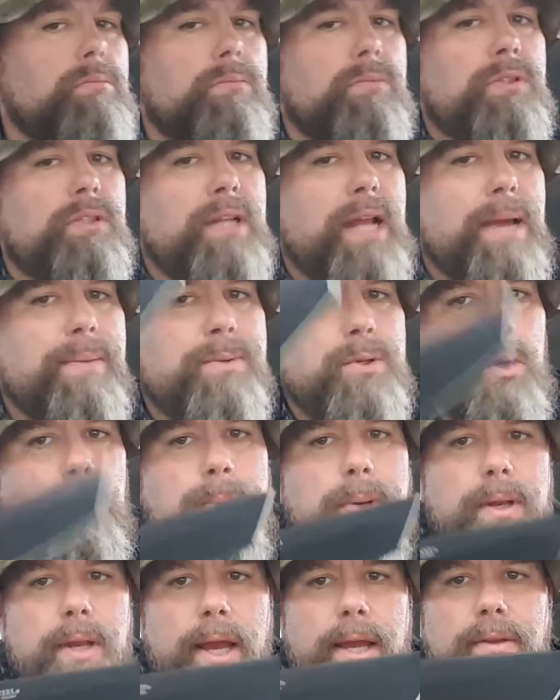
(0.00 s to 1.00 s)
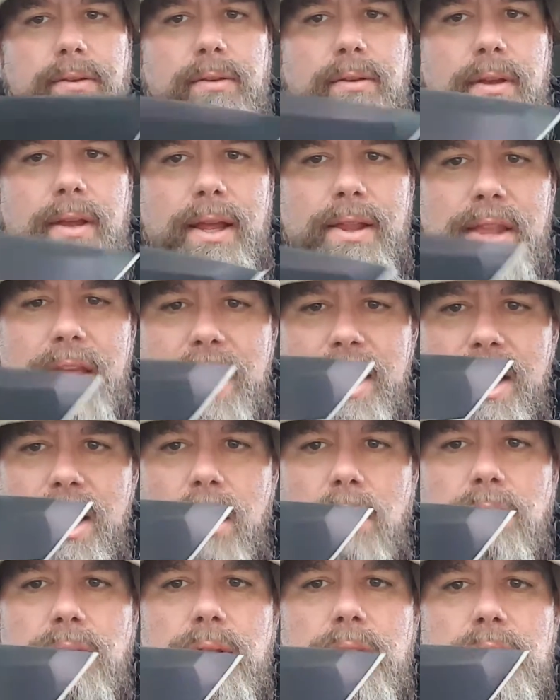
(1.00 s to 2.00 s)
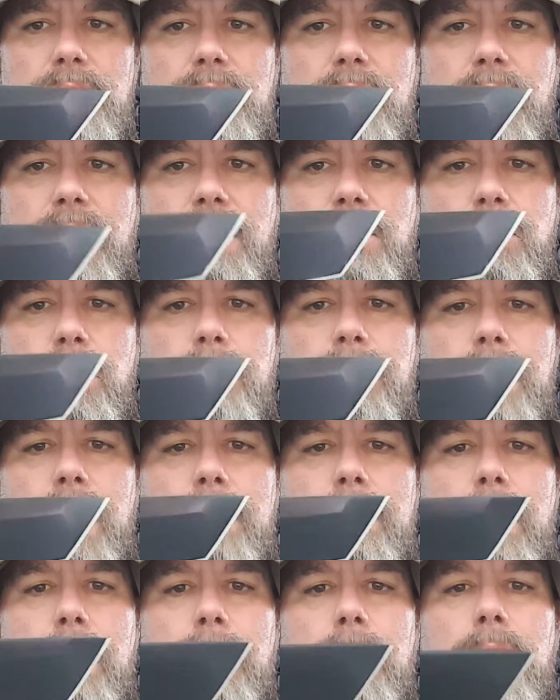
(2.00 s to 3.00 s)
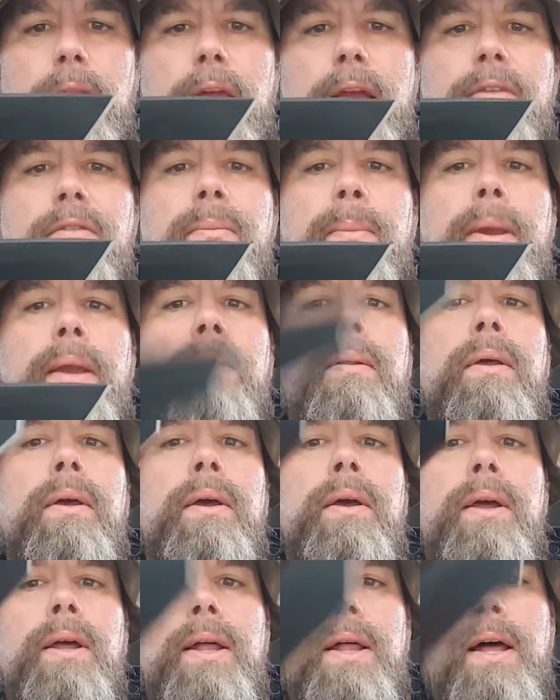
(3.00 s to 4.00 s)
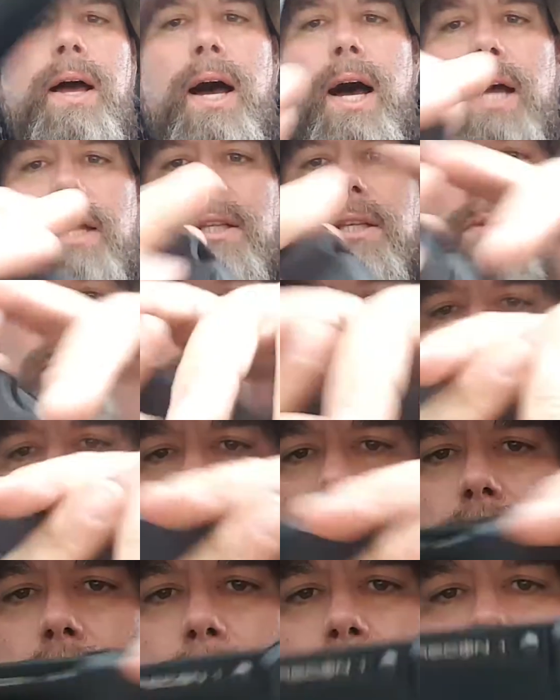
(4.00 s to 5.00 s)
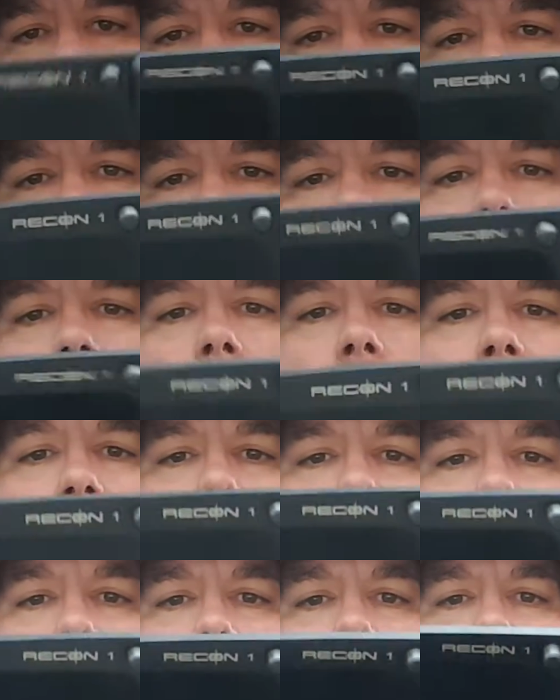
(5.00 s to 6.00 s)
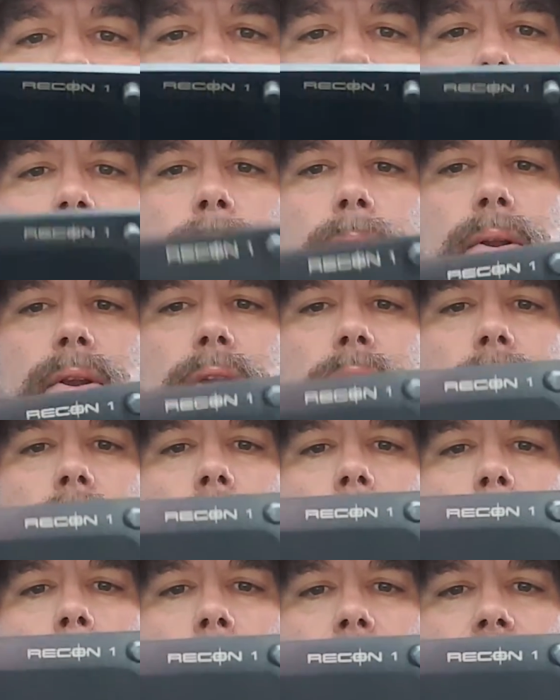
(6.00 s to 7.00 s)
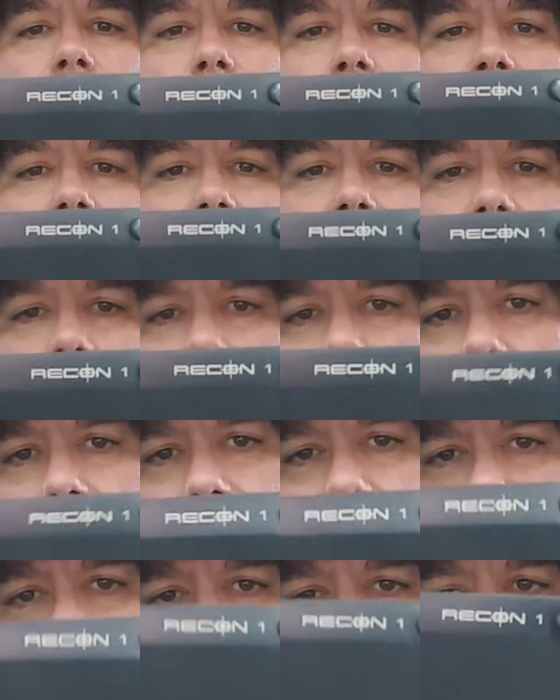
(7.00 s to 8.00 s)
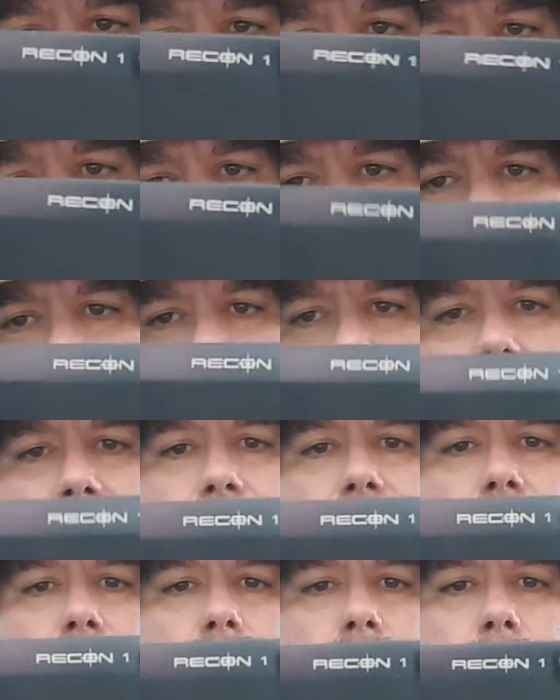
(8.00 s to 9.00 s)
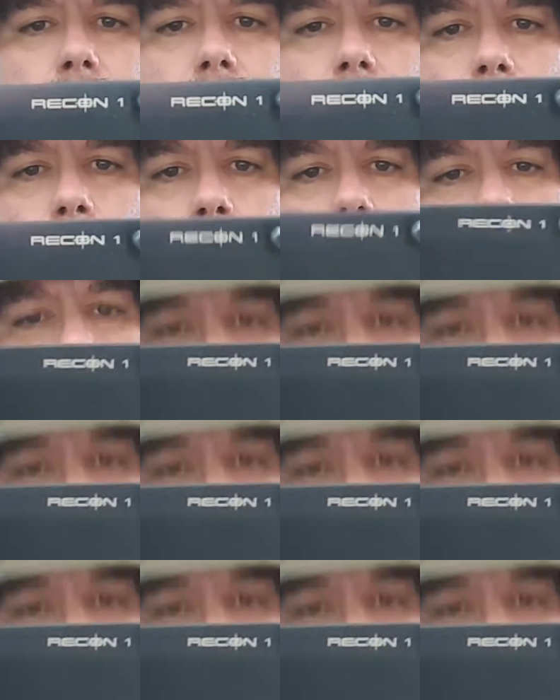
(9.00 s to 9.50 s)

Snaps open nice, and there you go. This is like a trip down memory lane to me. This brings me right back to being a kid in the 80s when you could go buy Chinese stars and Americanized Tantos right in the mall.